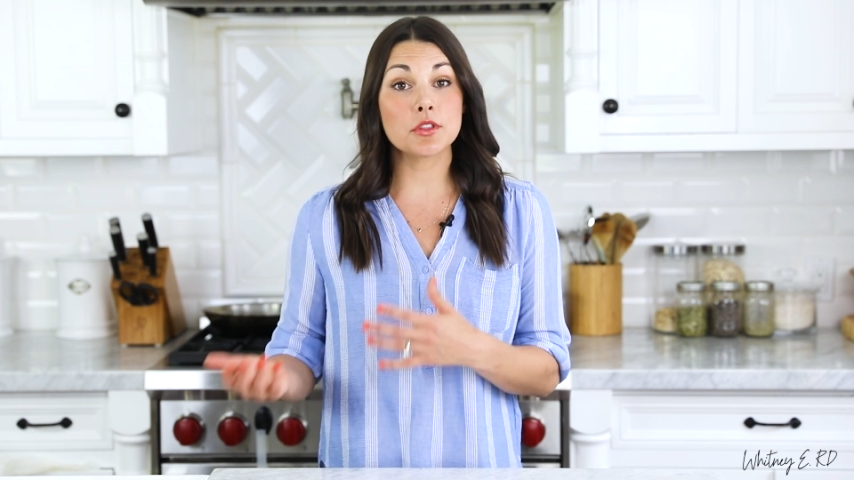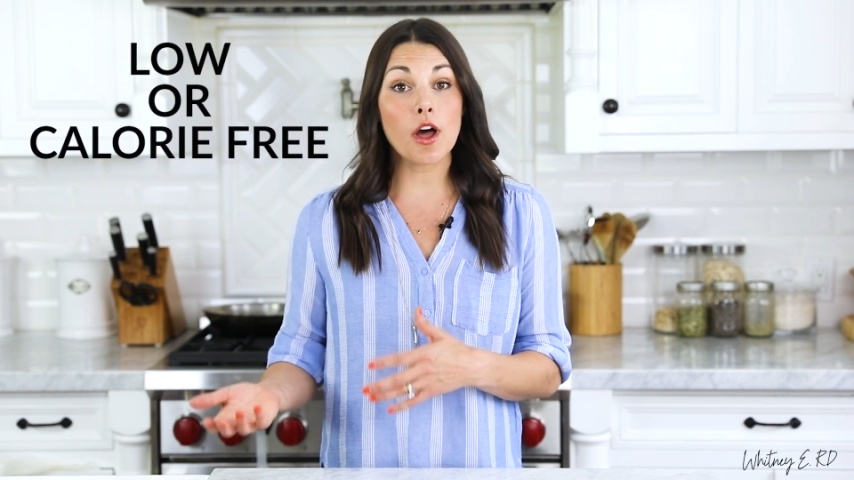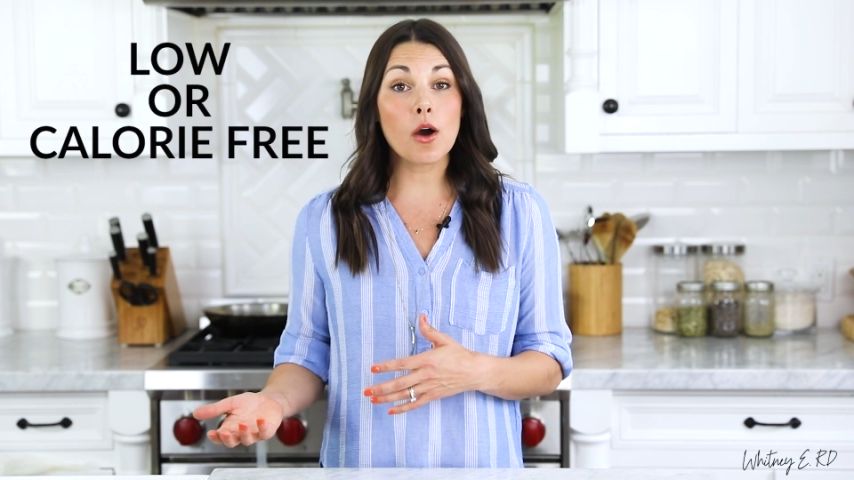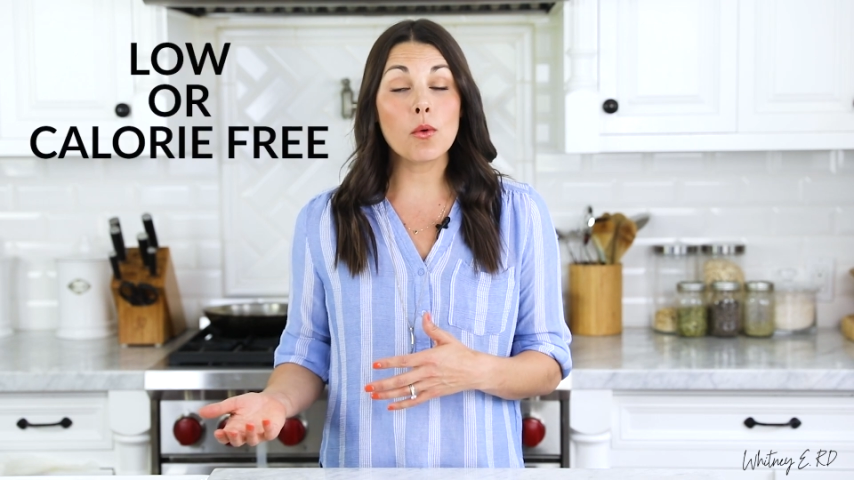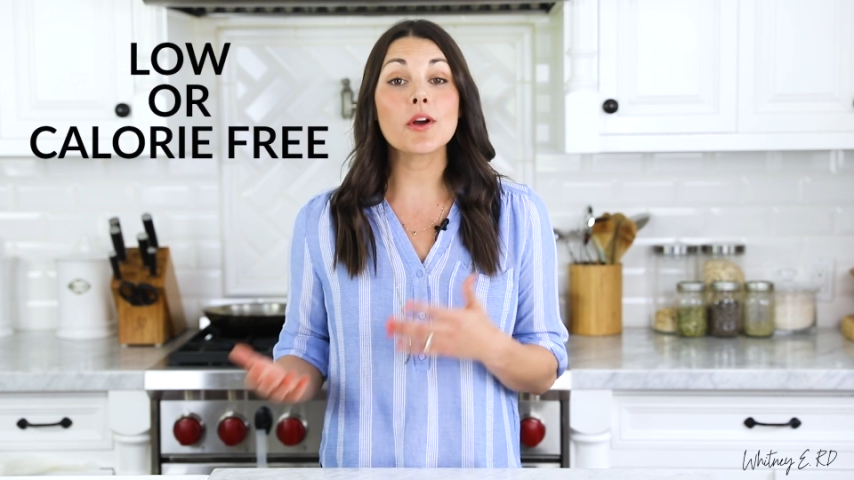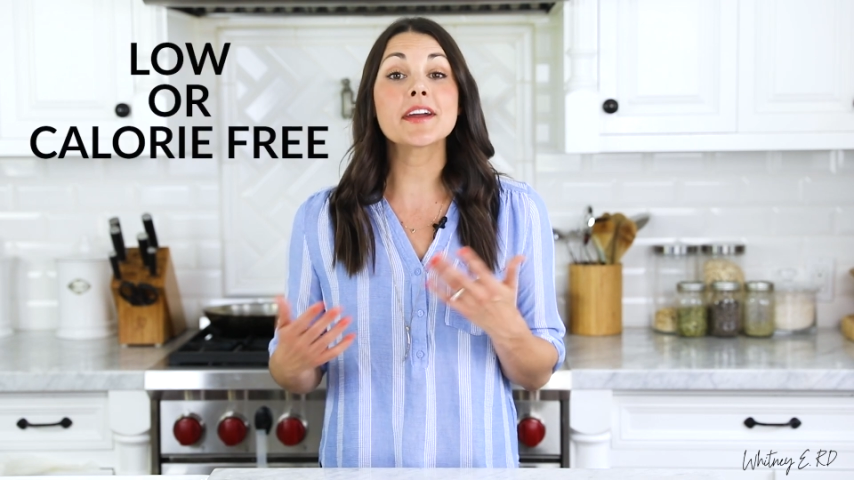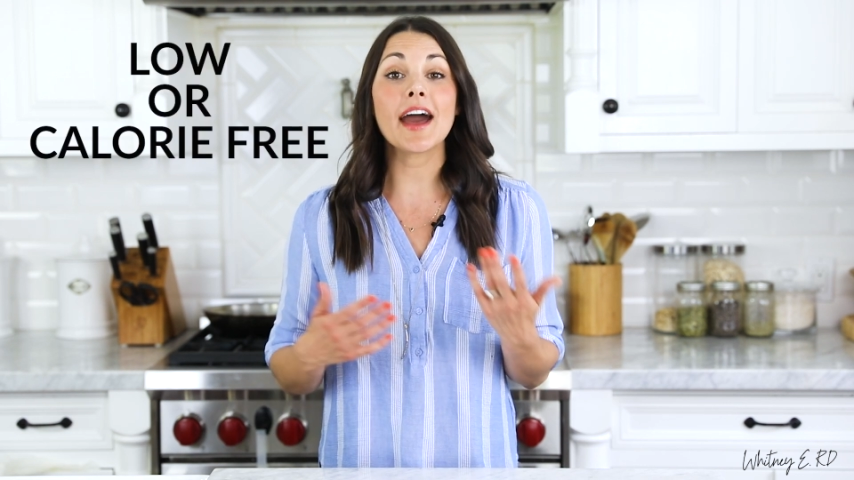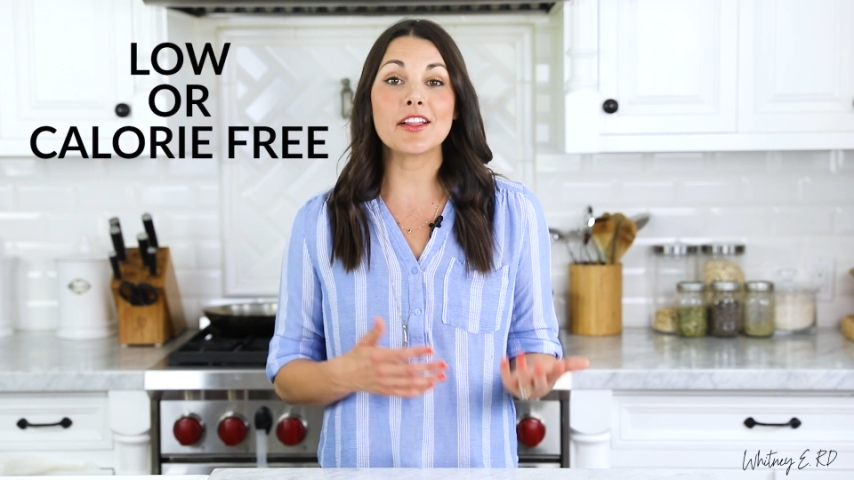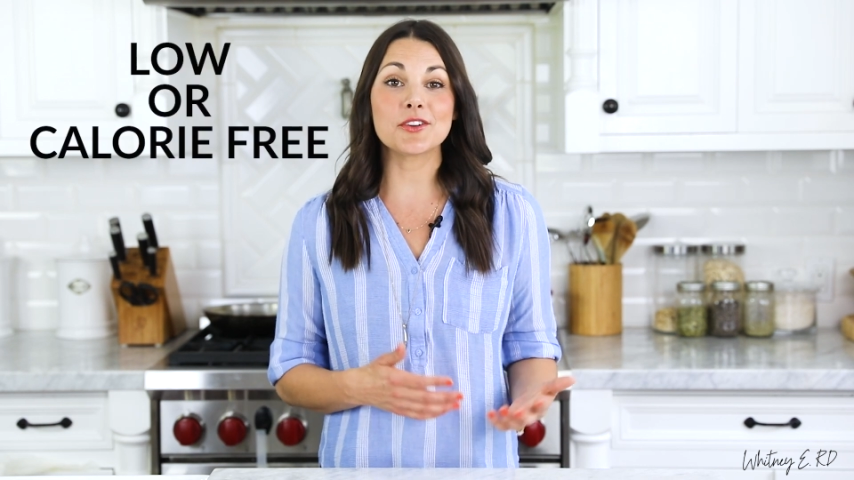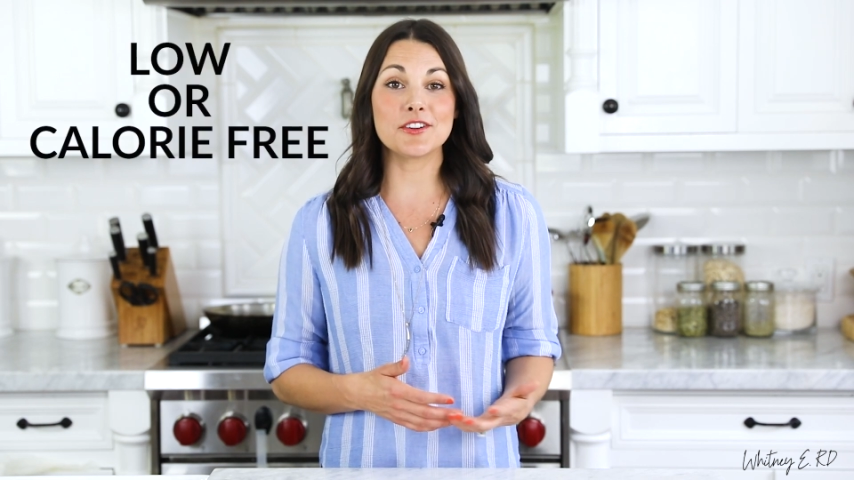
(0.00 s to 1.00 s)
low or
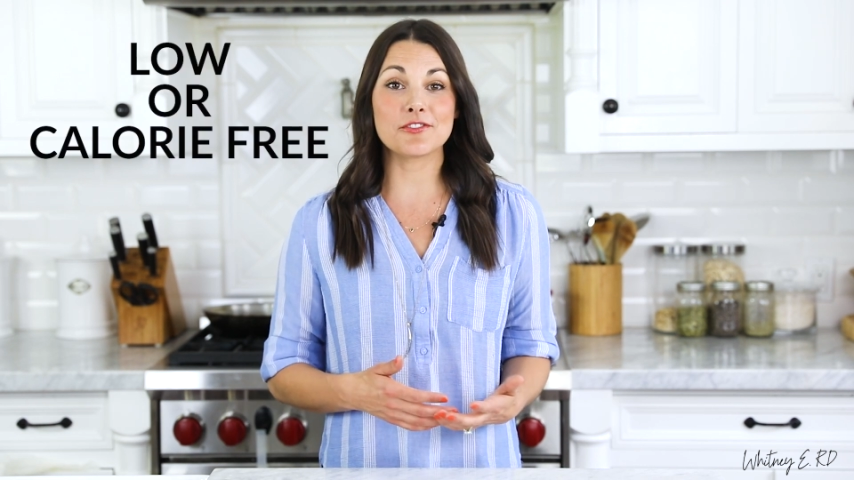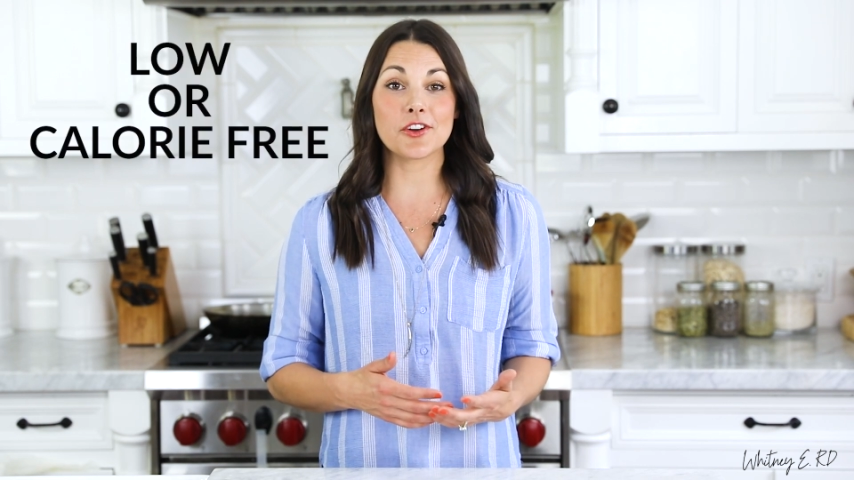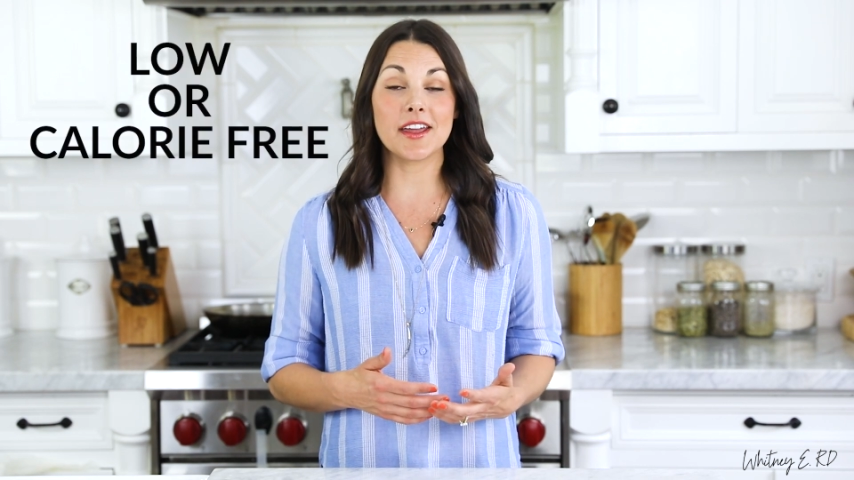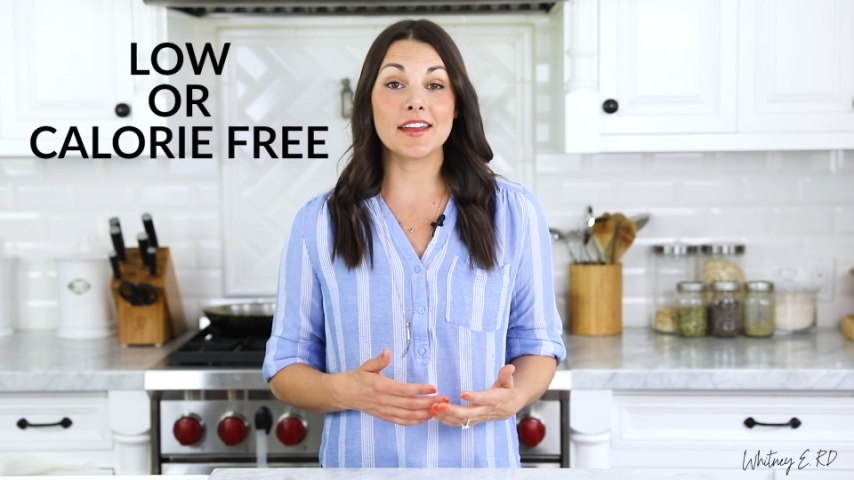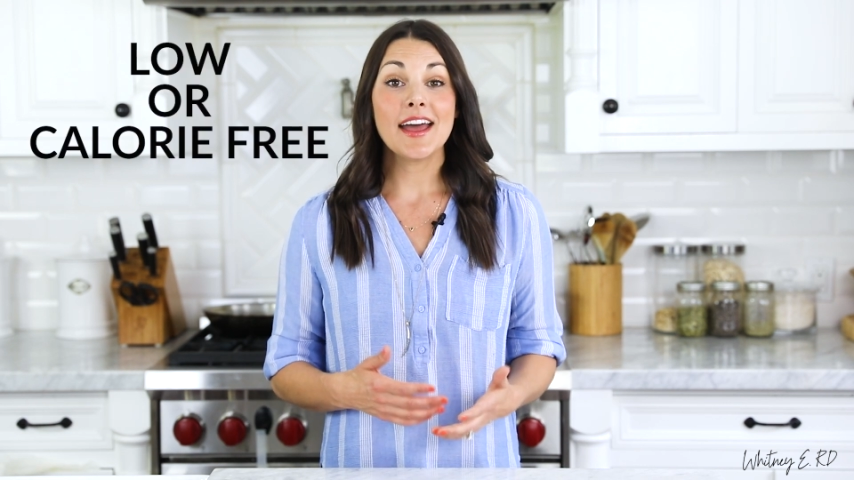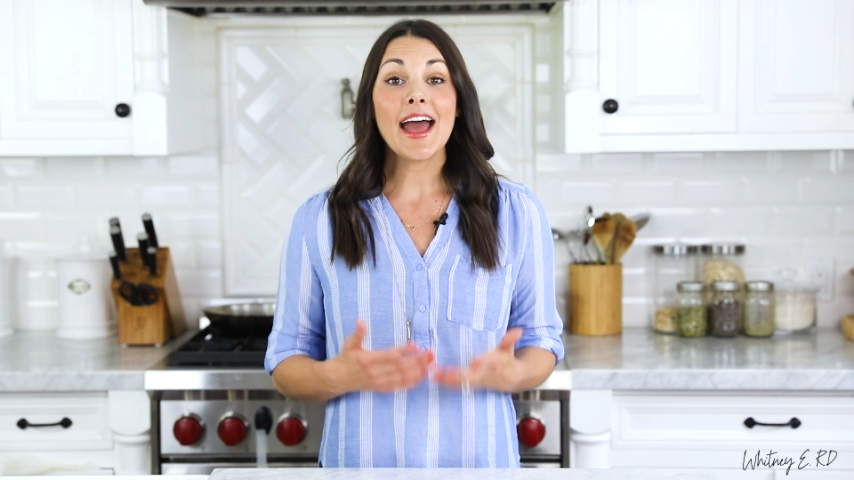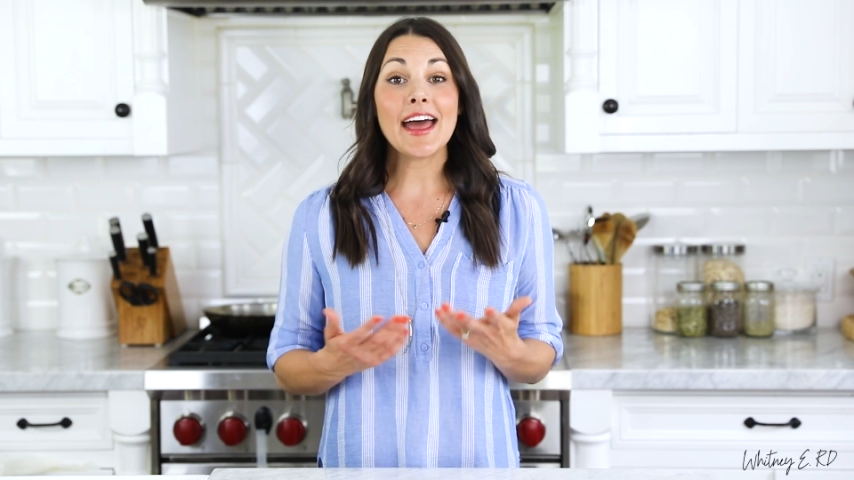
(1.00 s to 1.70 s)
calorie-free,